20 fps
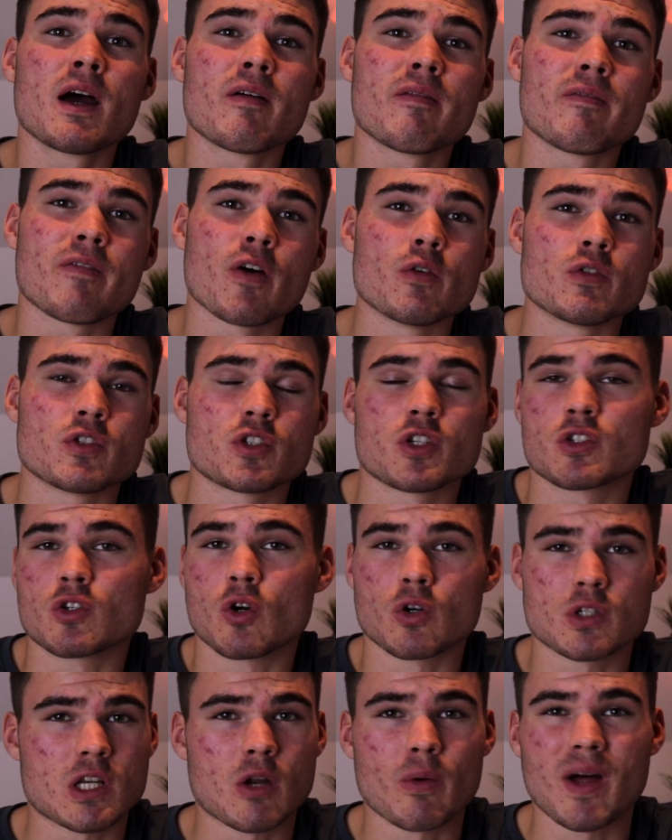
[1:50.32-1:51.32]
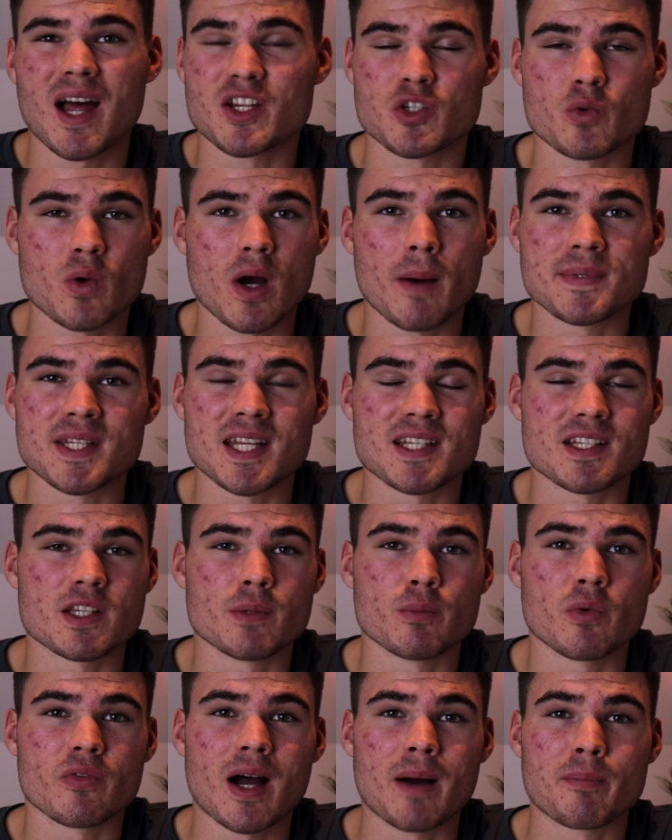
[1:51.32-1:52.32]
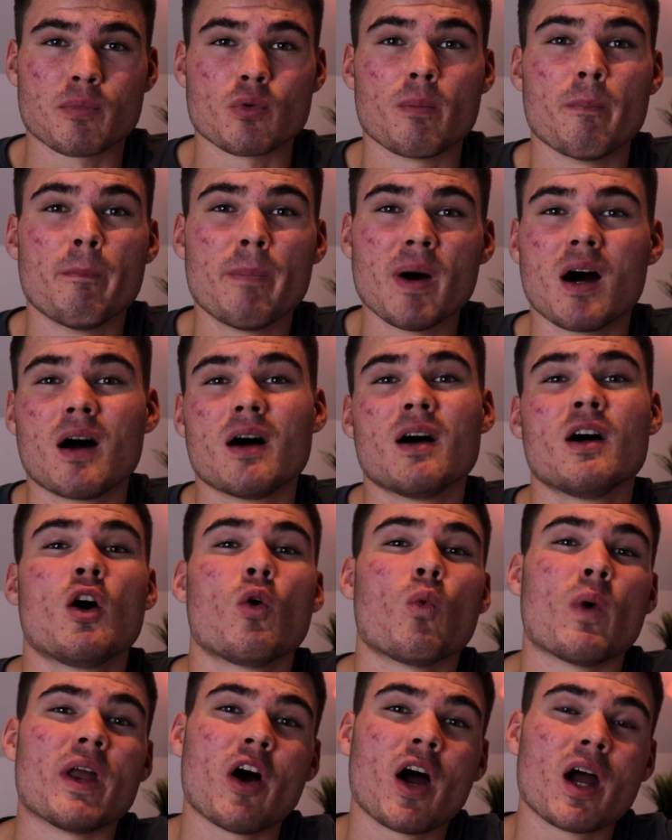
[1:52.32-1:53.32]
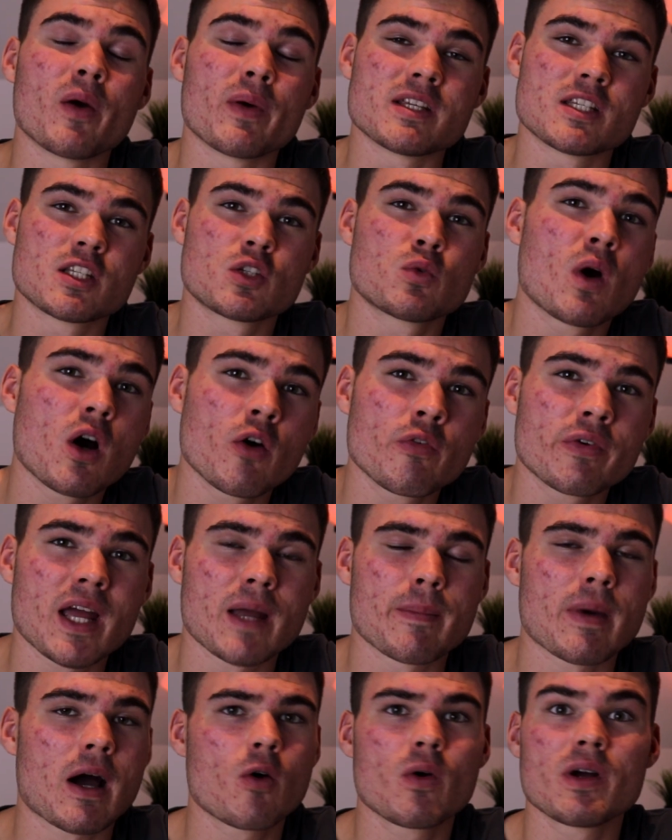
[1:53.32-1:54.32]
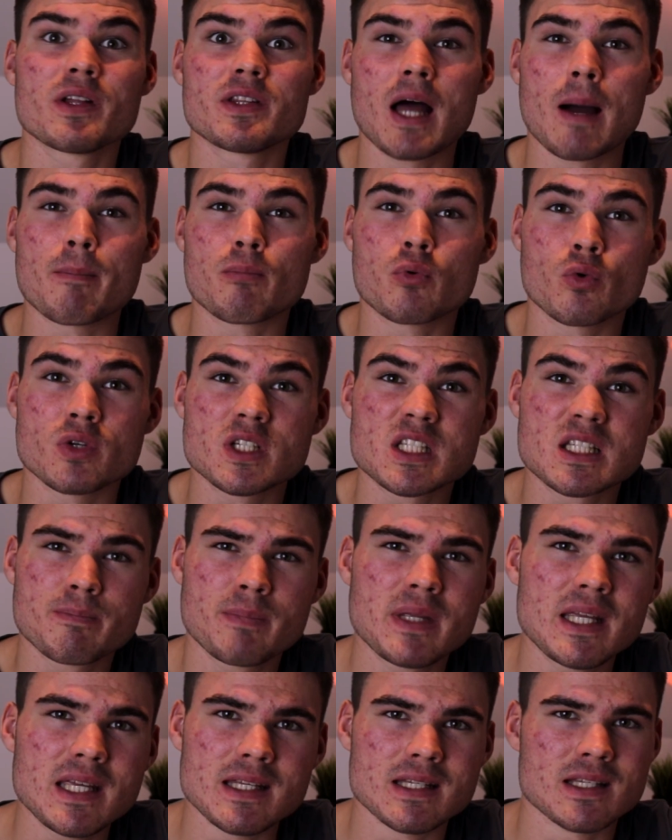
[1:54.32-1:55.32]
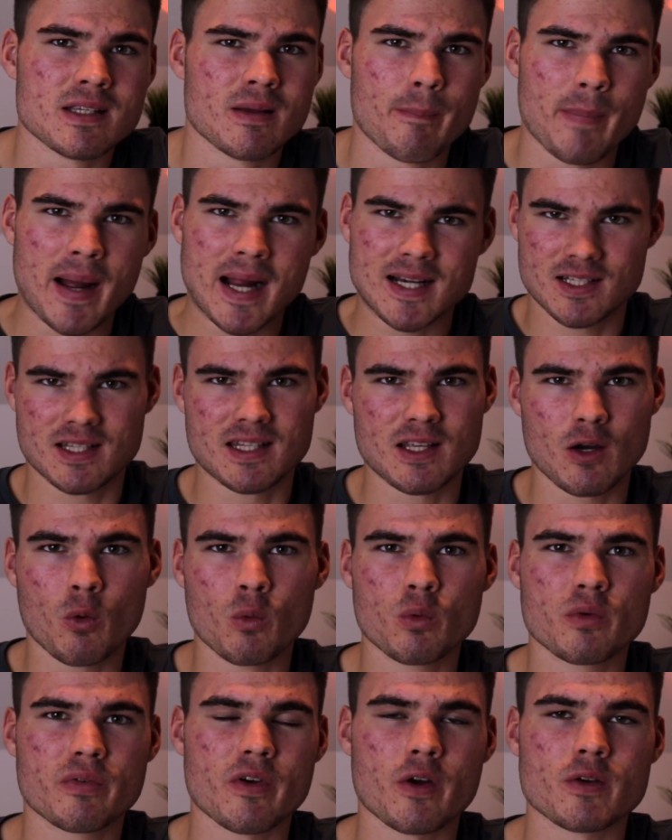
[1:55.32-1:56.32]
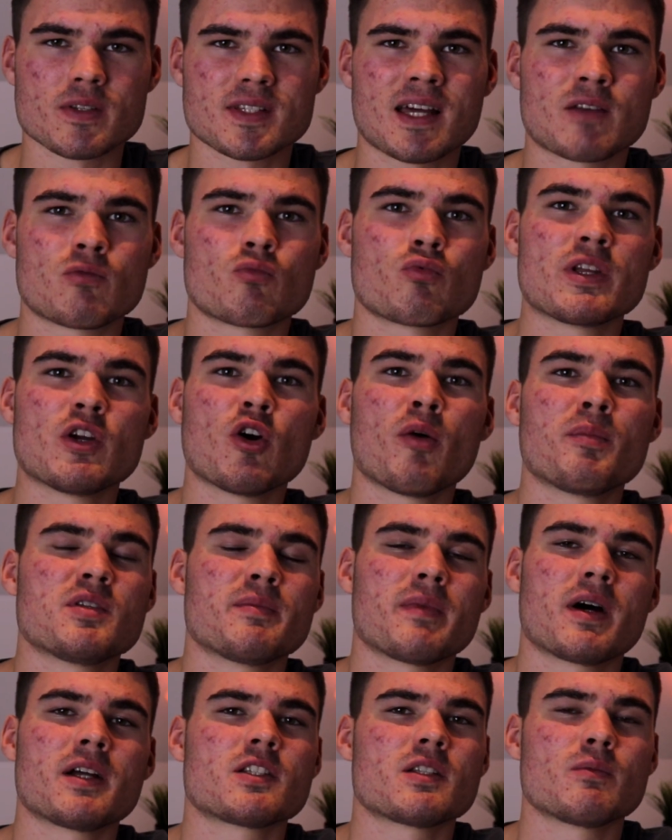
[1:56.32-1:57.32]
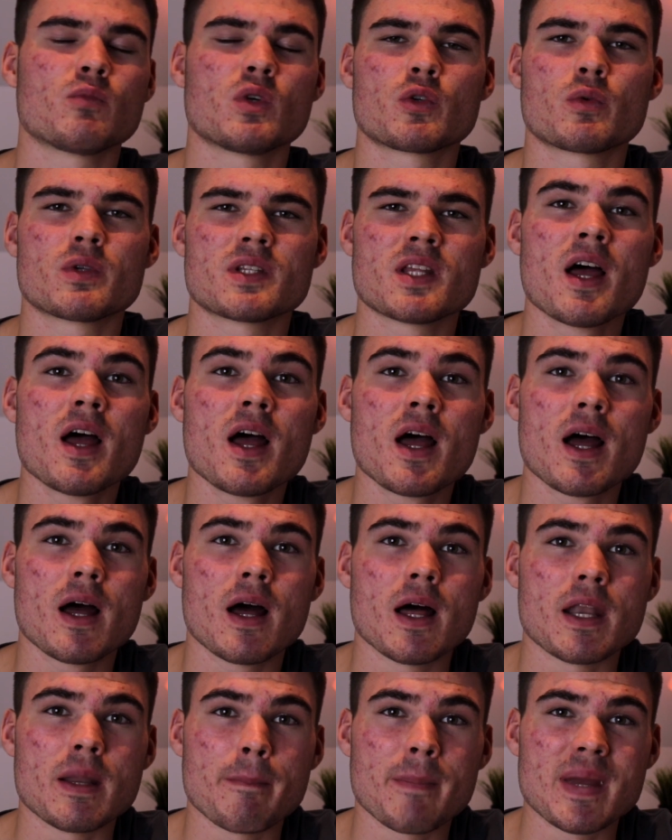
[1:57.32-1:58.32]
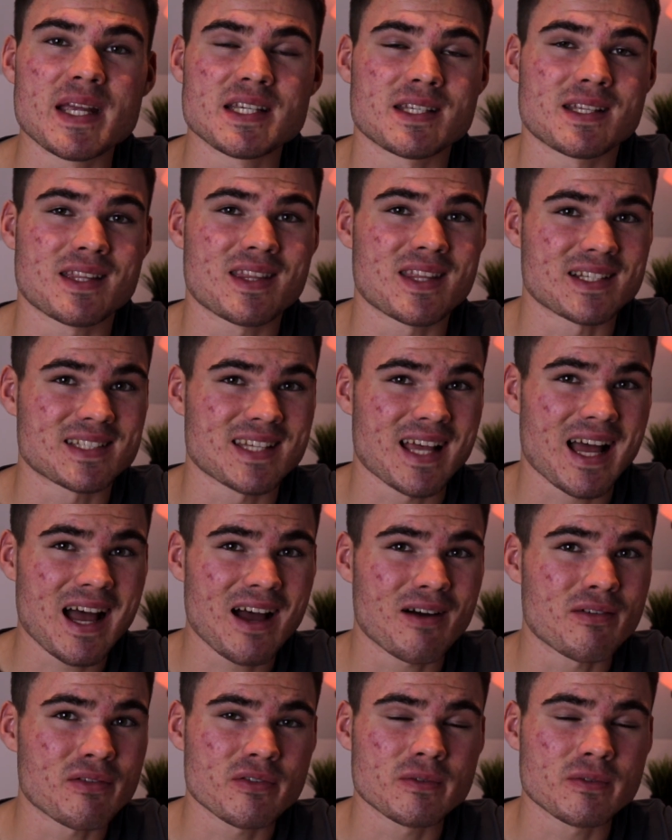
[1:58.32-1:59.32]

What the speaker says: phones just got slower as you updated them with Apple. But when iOS 12 came out, that brought speed back to the old phones and re-optimized them, which was an amazing thing to have.